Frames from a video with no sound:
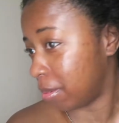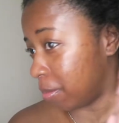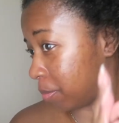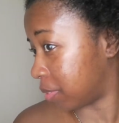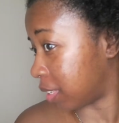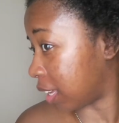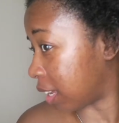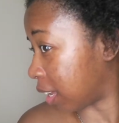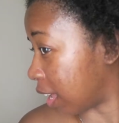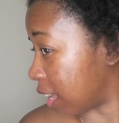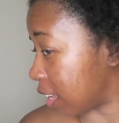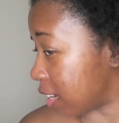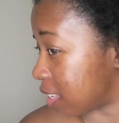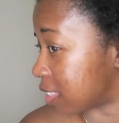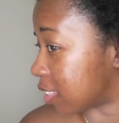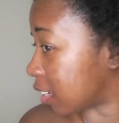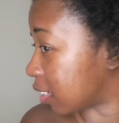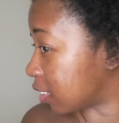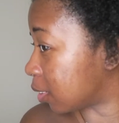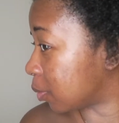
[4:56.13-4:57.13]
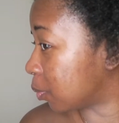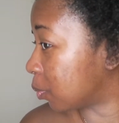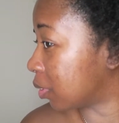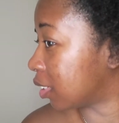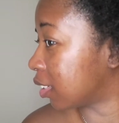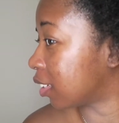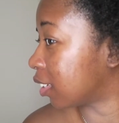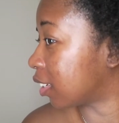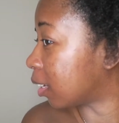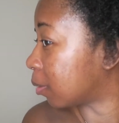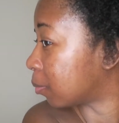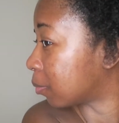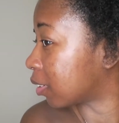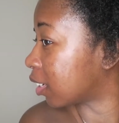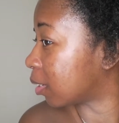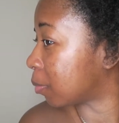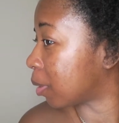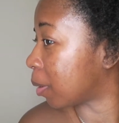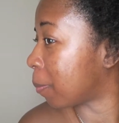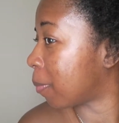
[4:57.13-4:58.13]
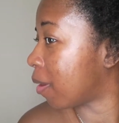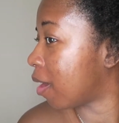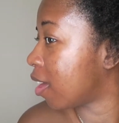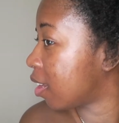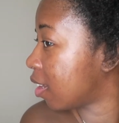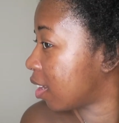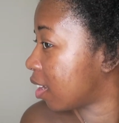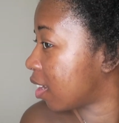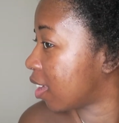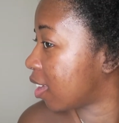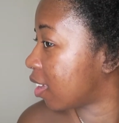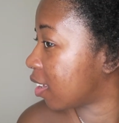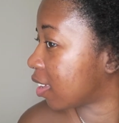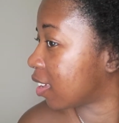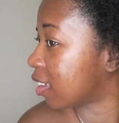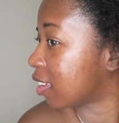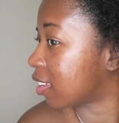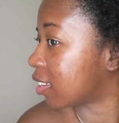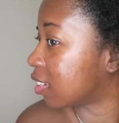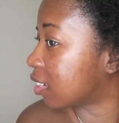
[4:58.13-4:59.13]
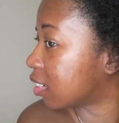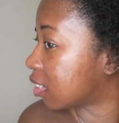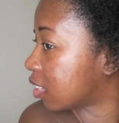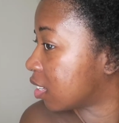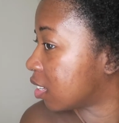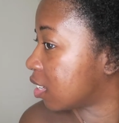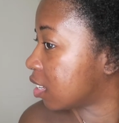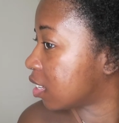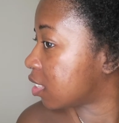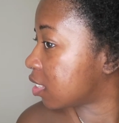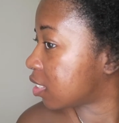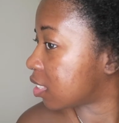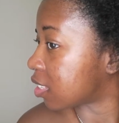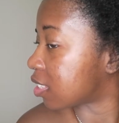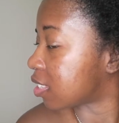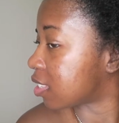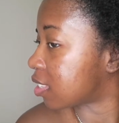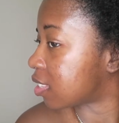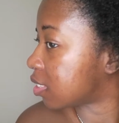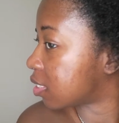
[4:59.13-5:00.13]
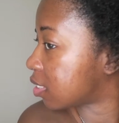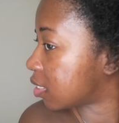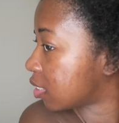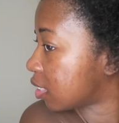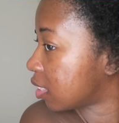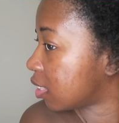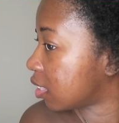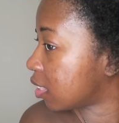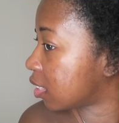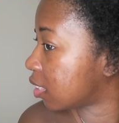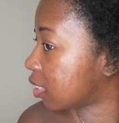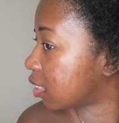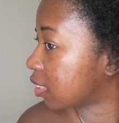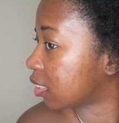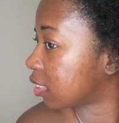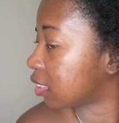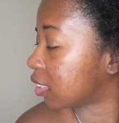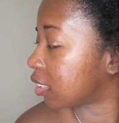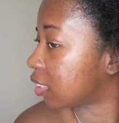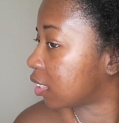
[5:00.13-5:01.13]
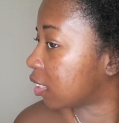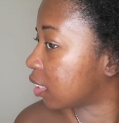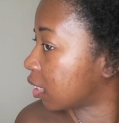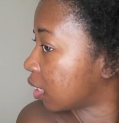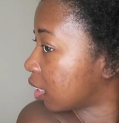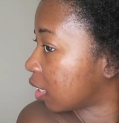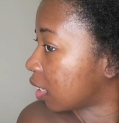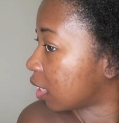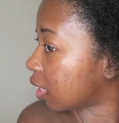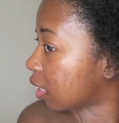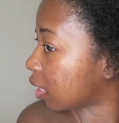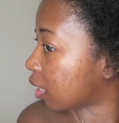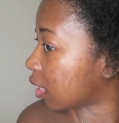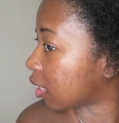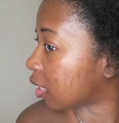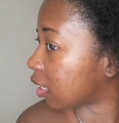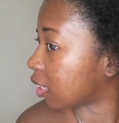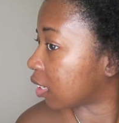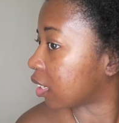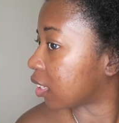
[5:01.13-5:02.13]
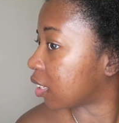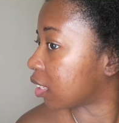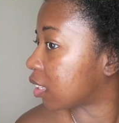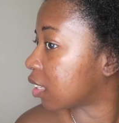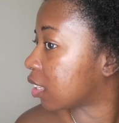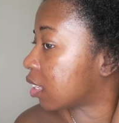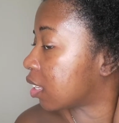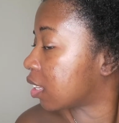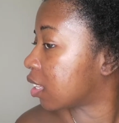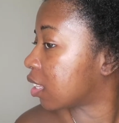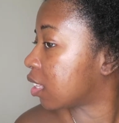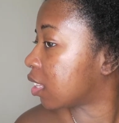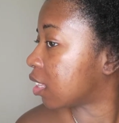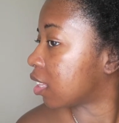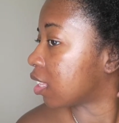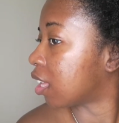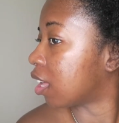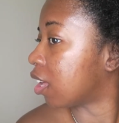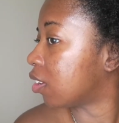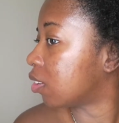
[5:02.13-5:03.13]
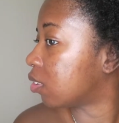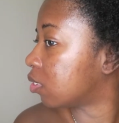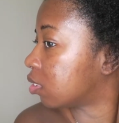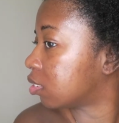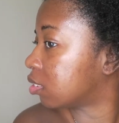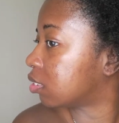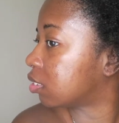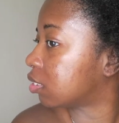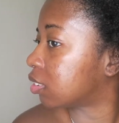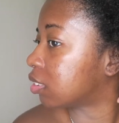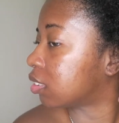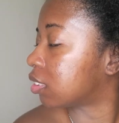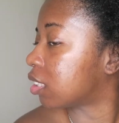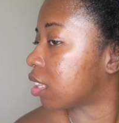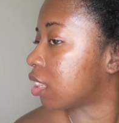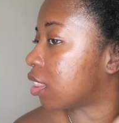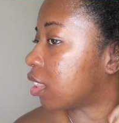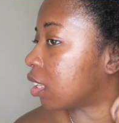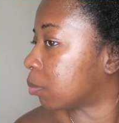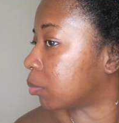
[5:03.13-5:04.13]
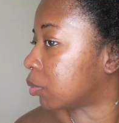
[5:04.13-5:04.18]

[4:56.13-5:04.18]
Take any size you want, and I'm gonna be putting it in to seal in all the